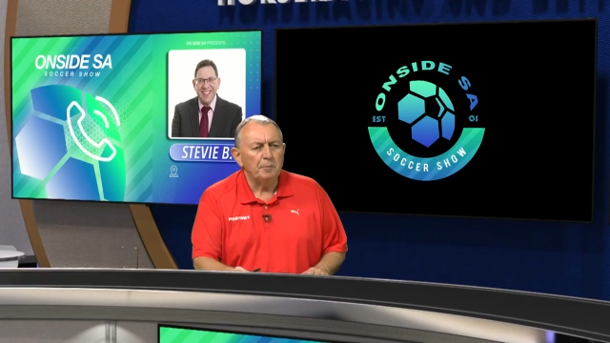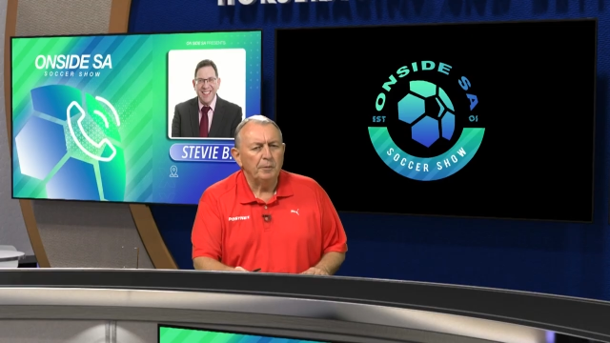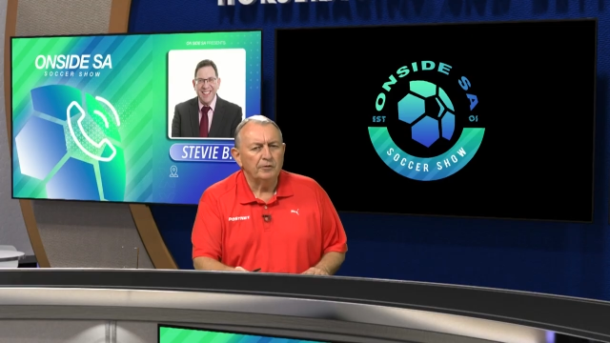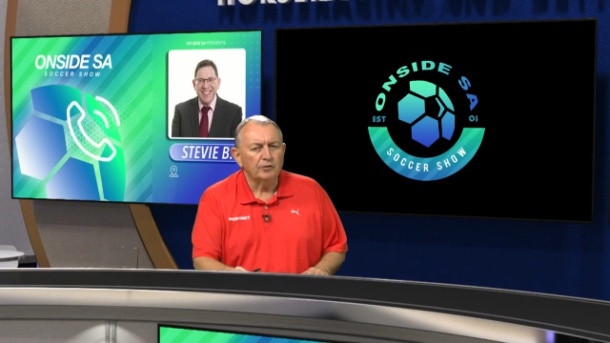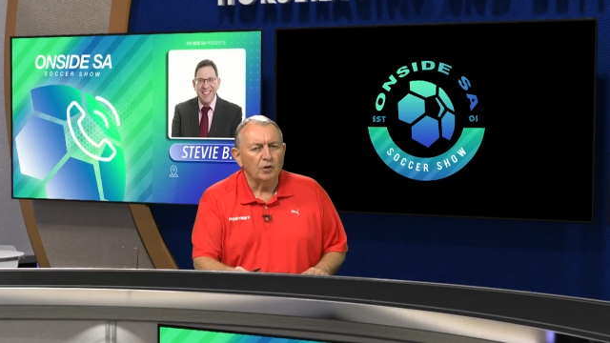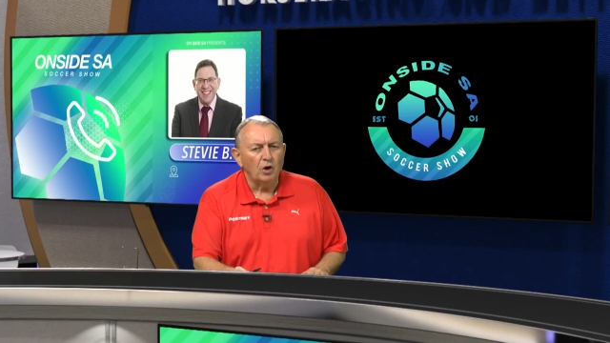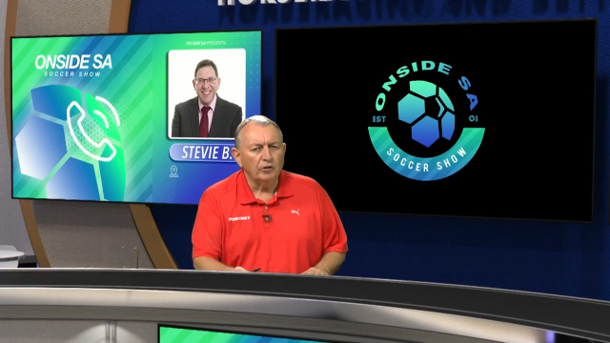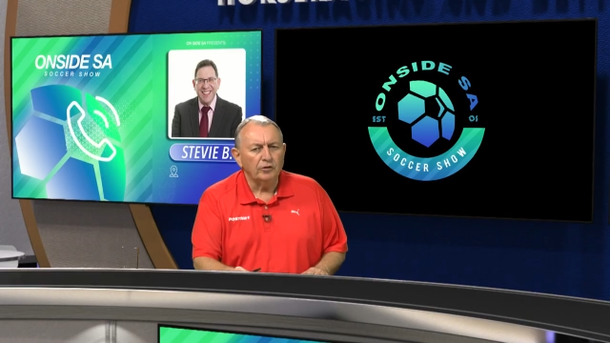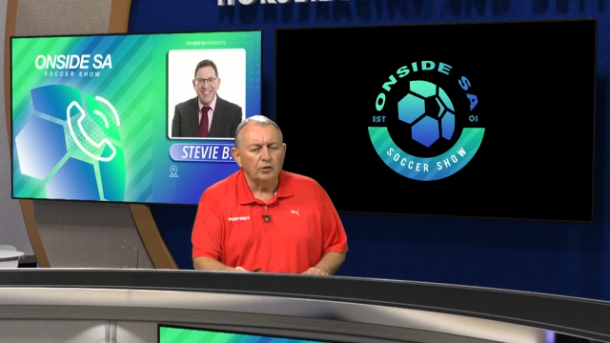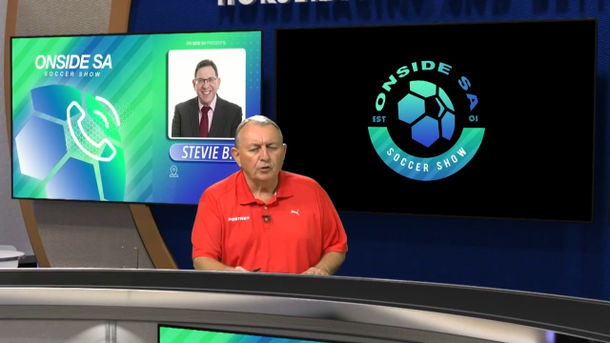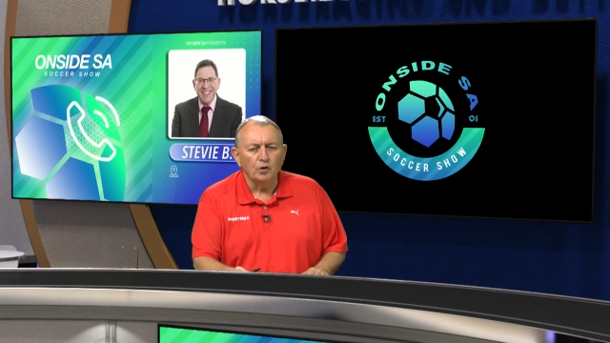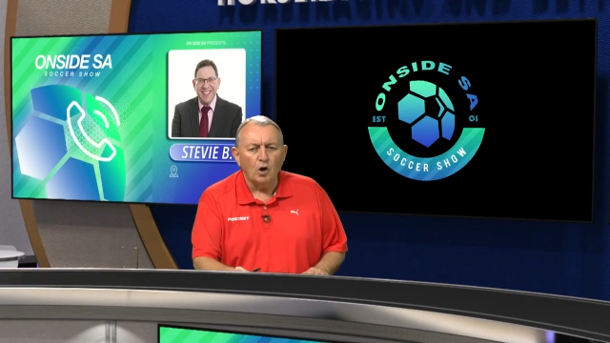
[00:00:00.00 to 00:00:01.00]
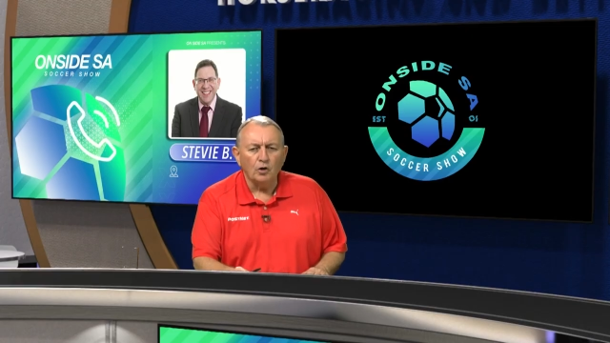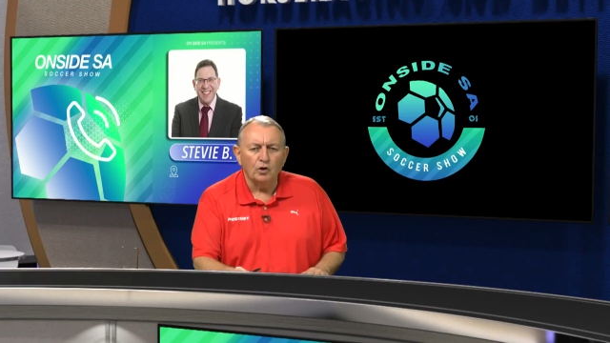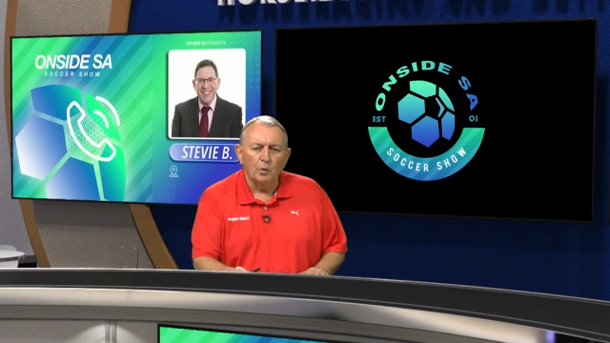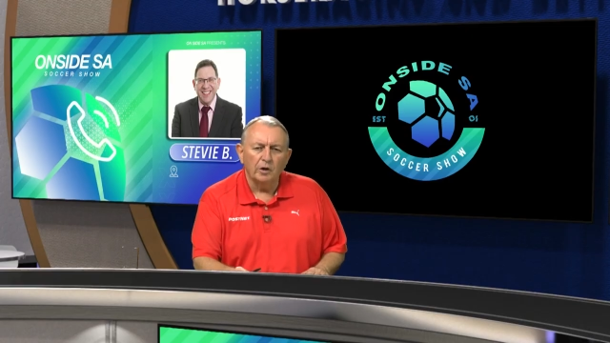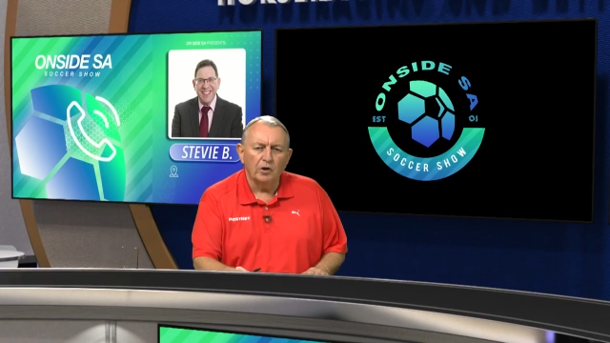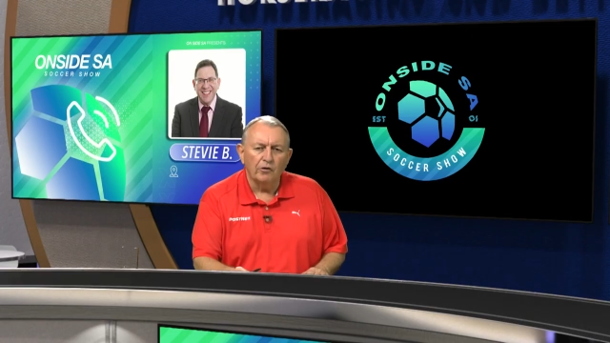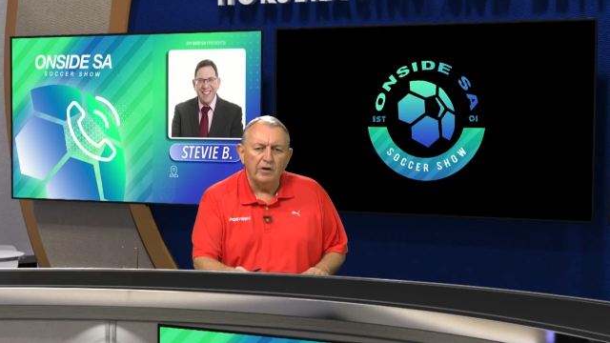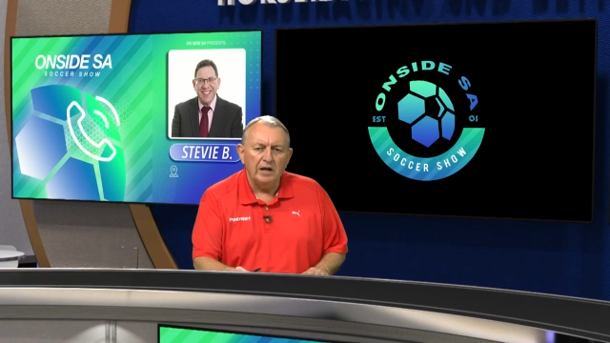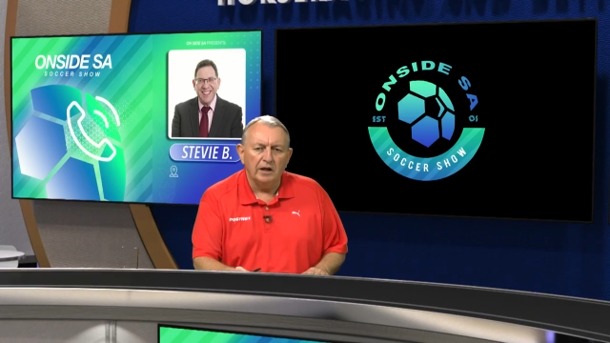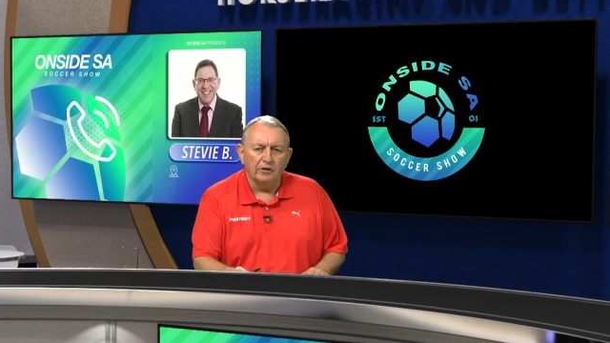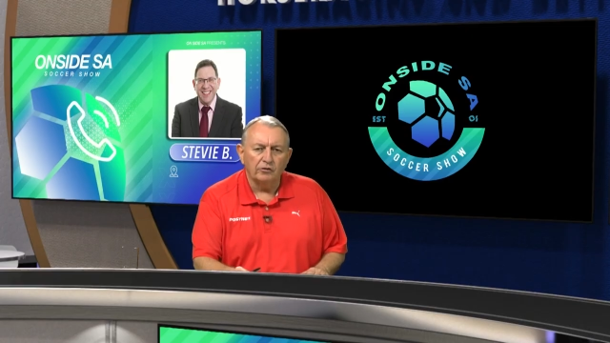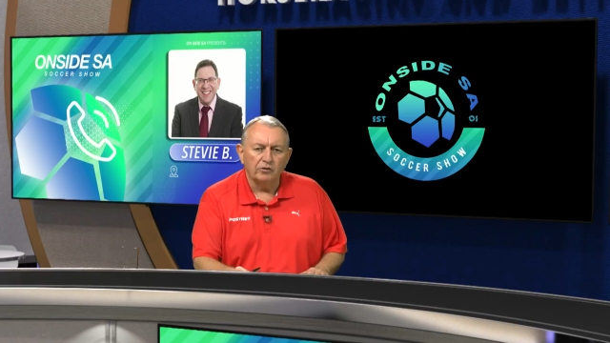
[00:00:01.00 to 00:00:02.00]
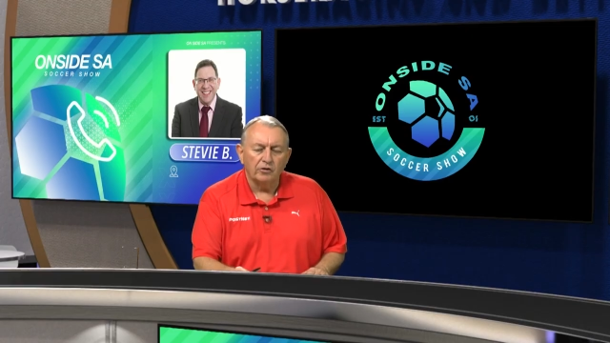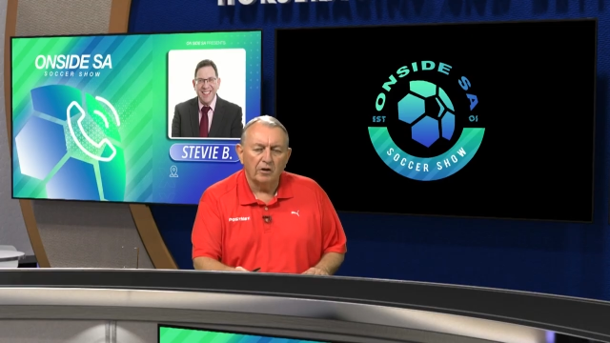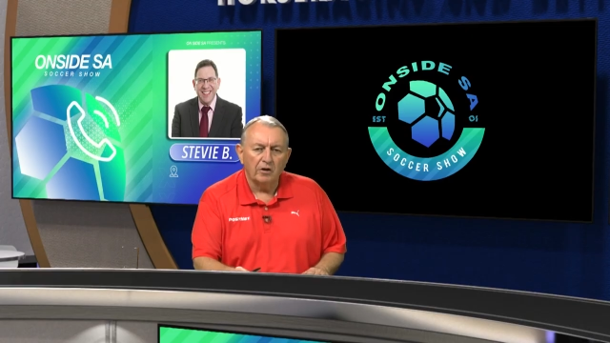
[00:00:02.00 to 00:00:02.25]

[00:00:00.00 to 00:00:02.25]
he started Doku and Grealish.